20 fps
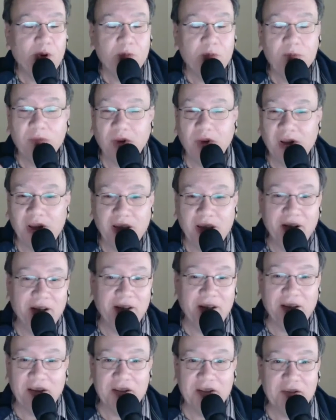
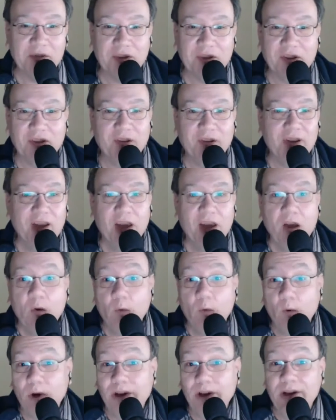bluntly honest with you.
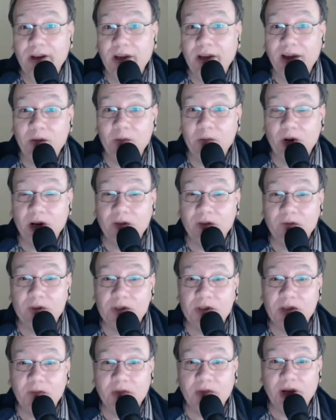One day I'm working for
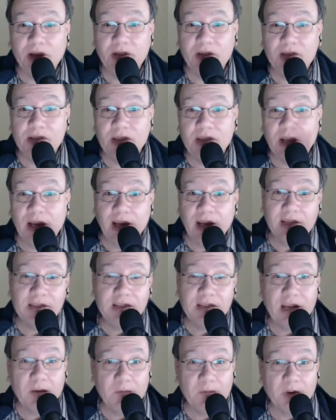somebody else. The next
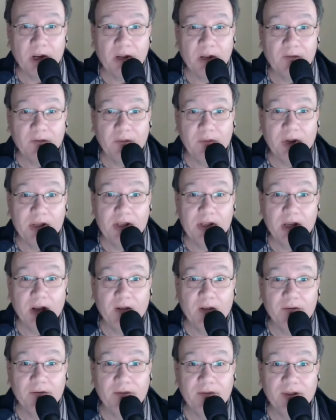day I'm working for
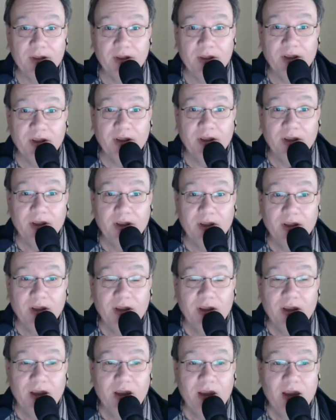myself.
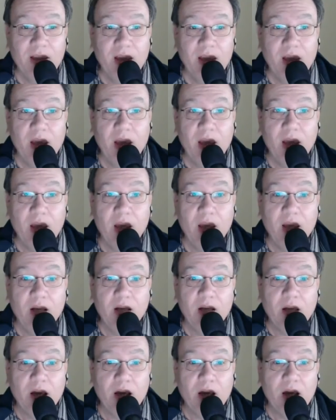And
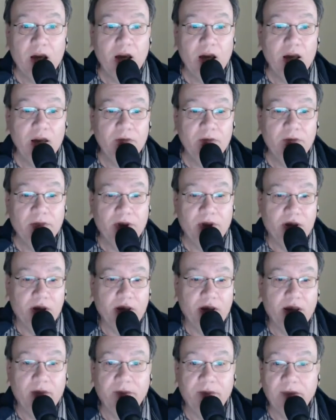I thought I
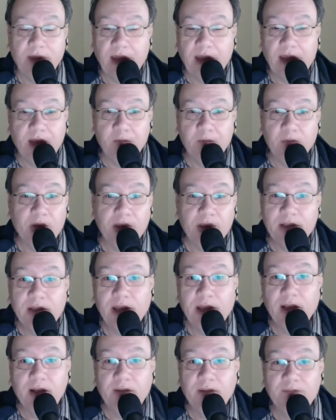had the cat by the
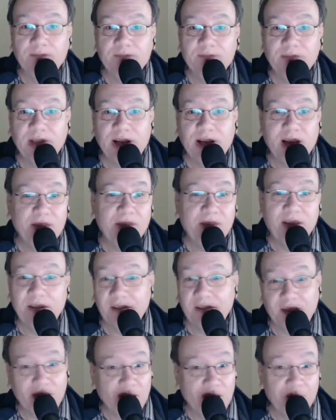tail, and I thought
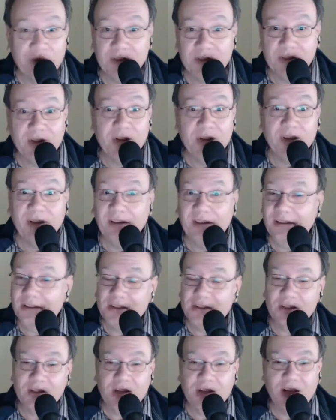life was good and
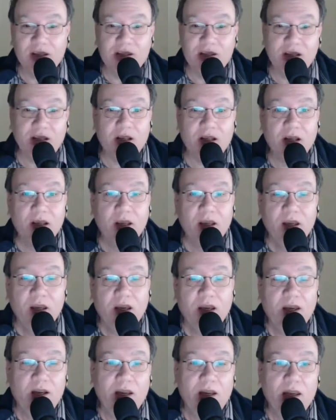this is excellent.
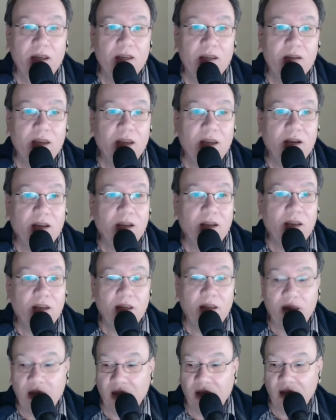And I
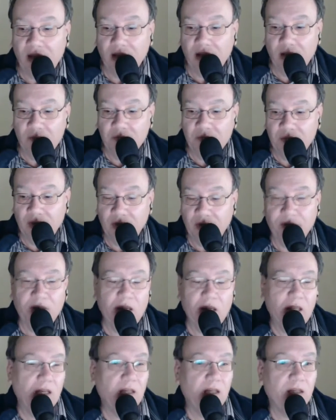had a bit of a
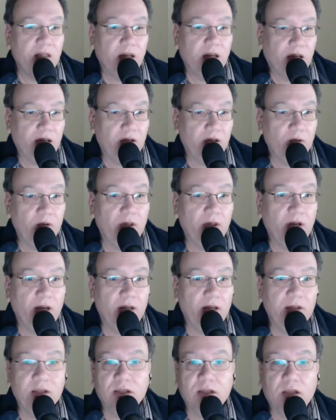kitty that I knew that I
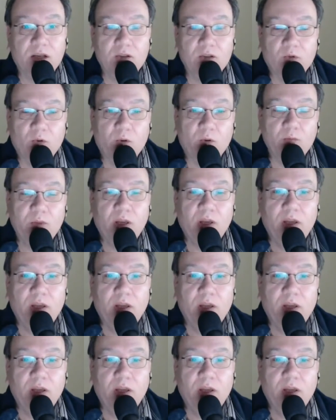had slush room,